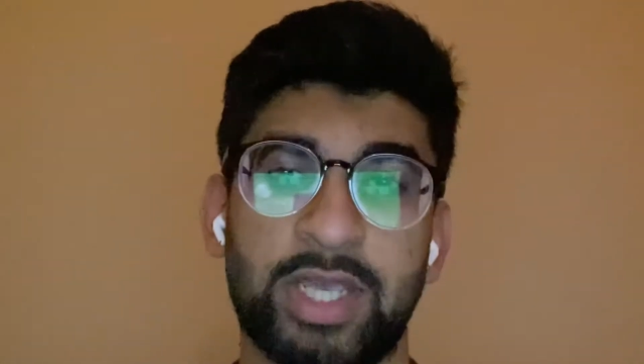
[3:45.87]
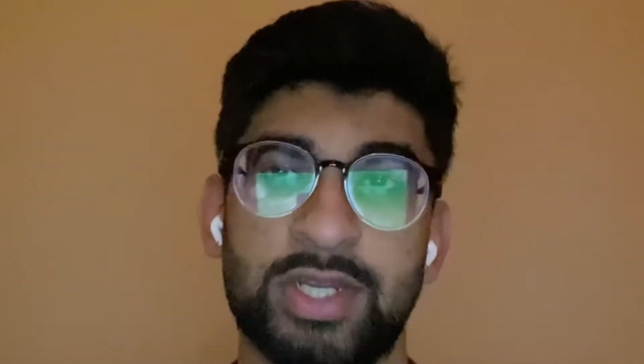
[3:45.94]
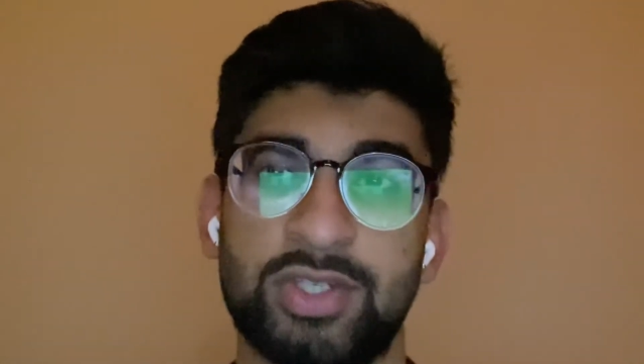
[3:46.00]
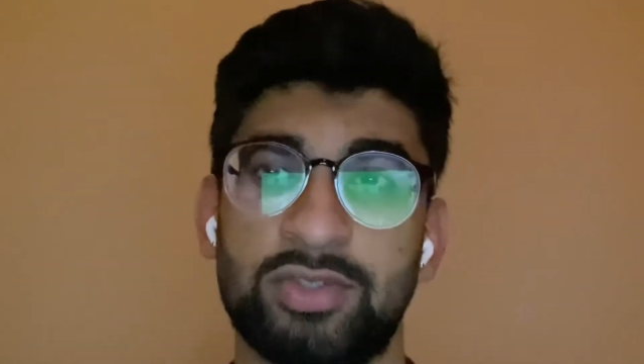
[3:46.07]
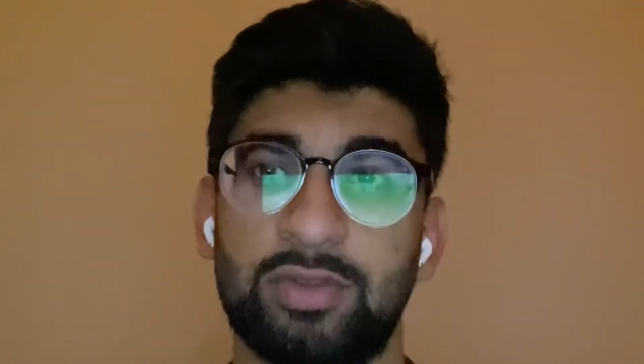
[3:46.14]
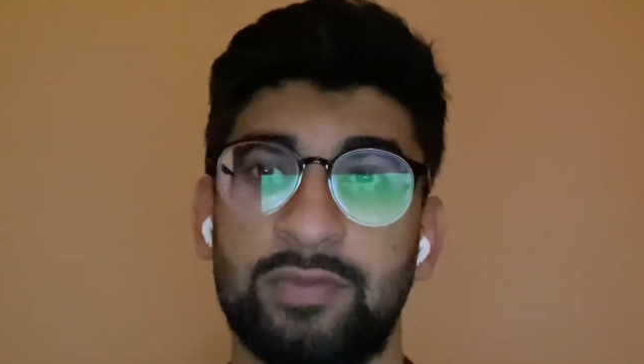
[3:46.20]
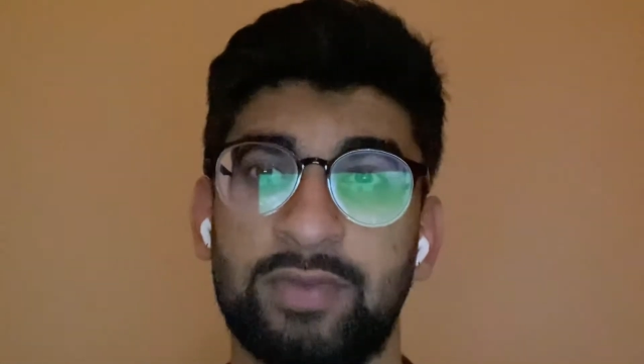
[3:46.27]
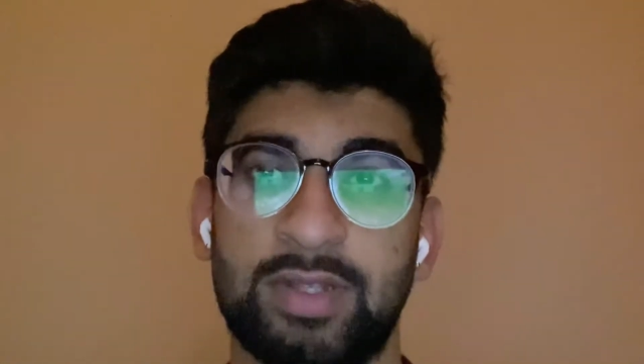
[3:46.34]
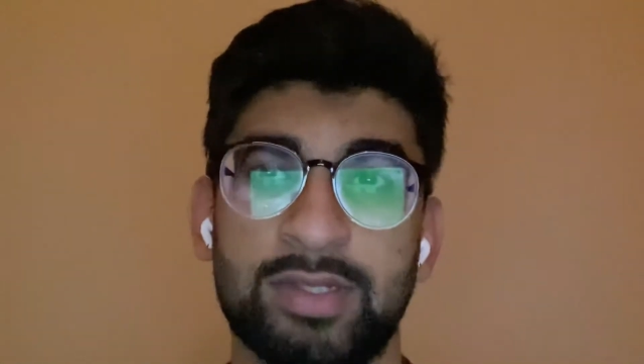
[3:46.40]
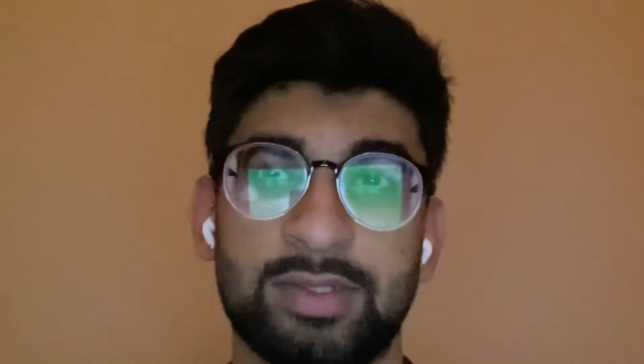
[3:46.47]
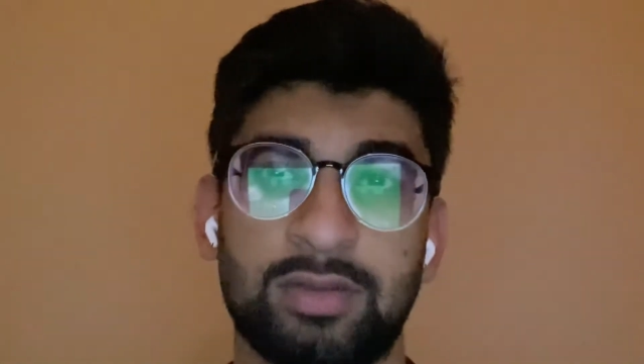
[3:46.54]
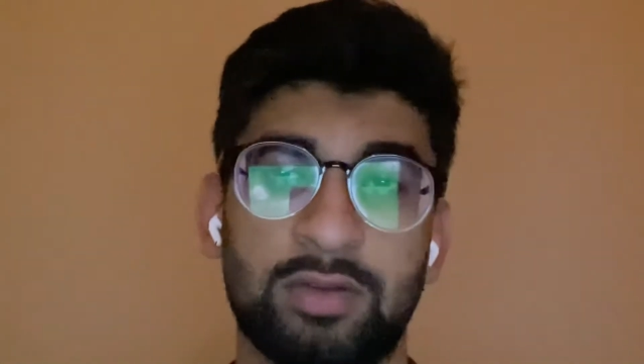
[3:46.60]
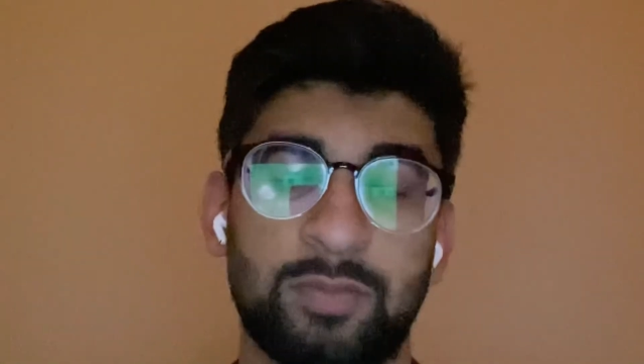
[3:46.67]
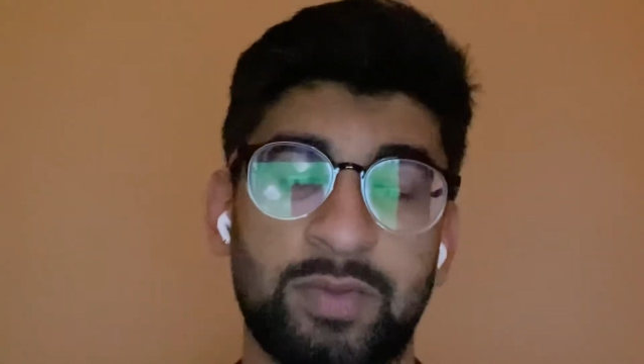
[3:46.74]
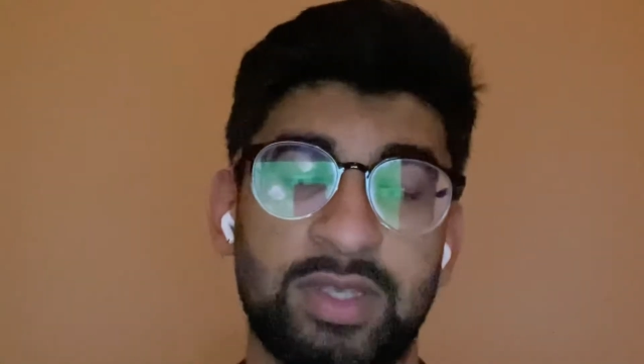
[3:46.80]
Intel,
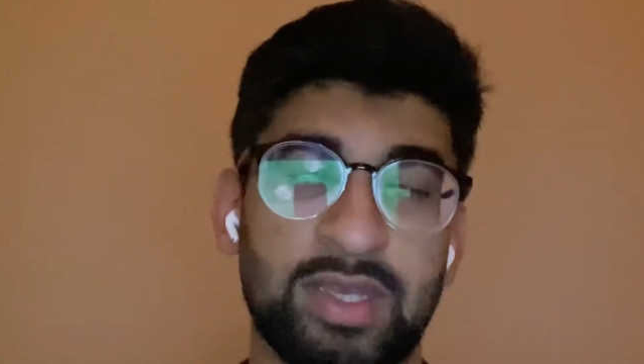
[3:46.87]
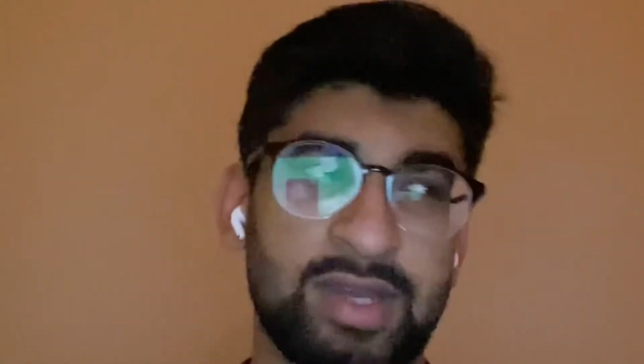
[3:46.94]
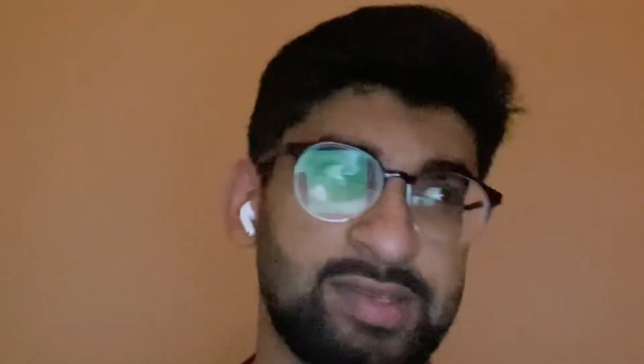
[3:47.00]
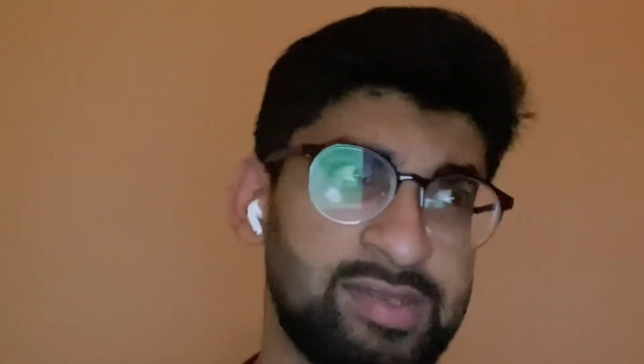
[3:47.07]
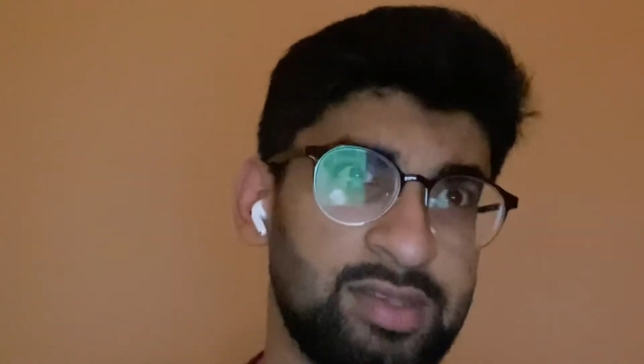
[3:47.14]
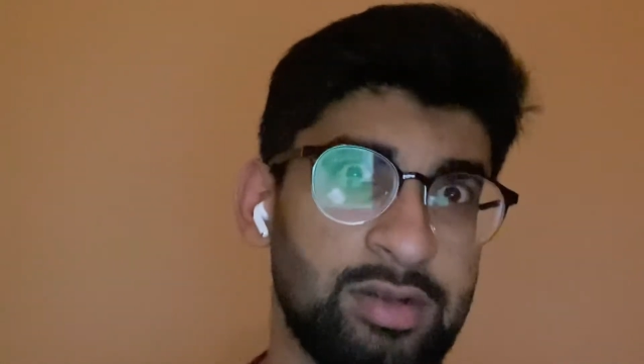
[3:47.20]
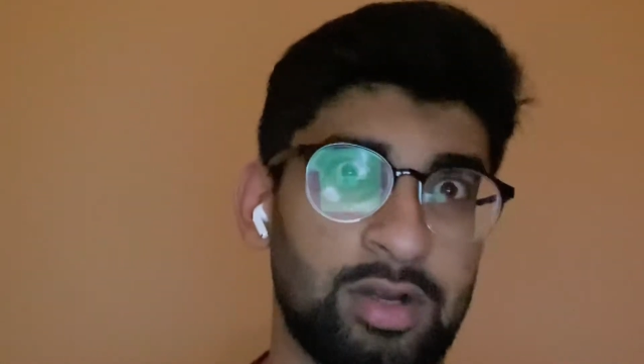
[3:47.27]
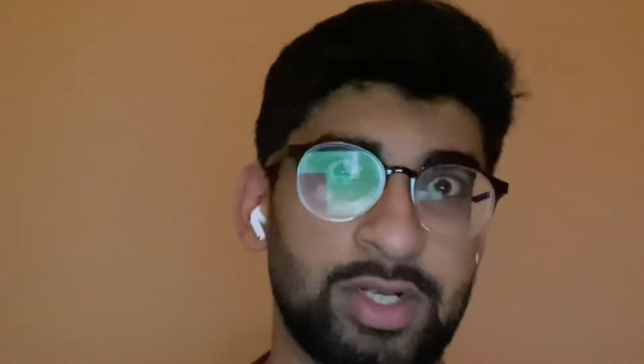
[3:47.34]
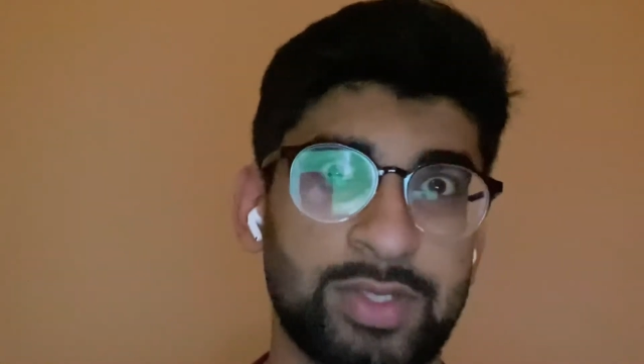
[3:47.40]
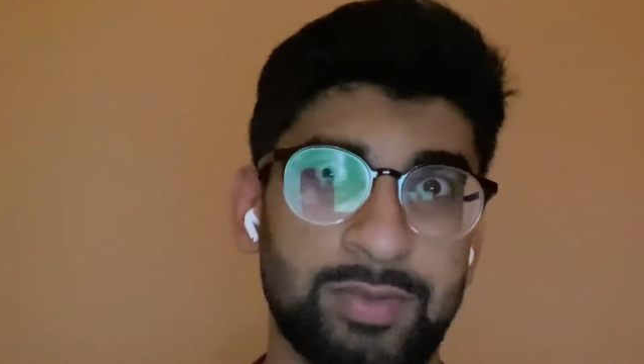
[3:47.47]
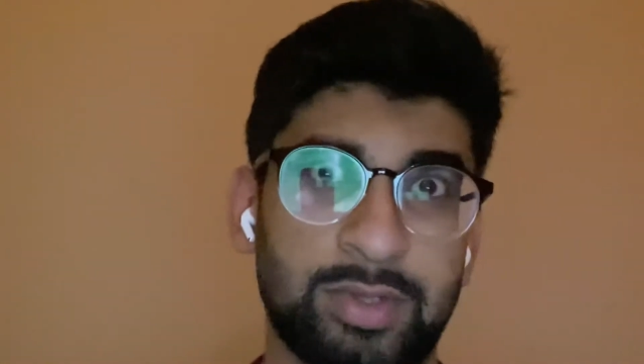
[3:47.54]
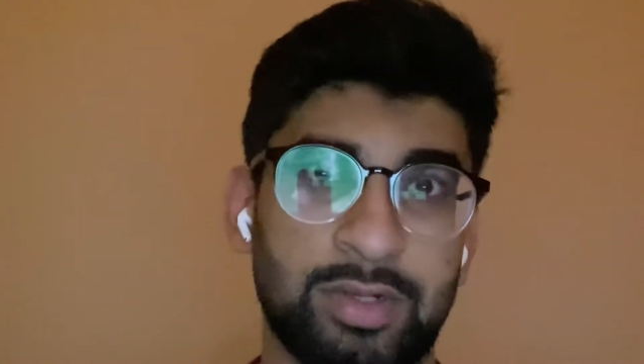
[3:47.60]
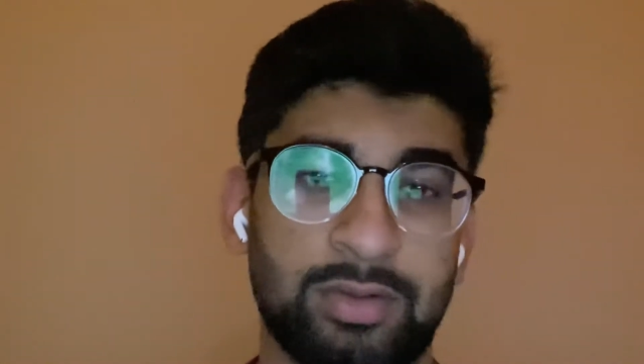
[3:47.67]
PIC, and Arduino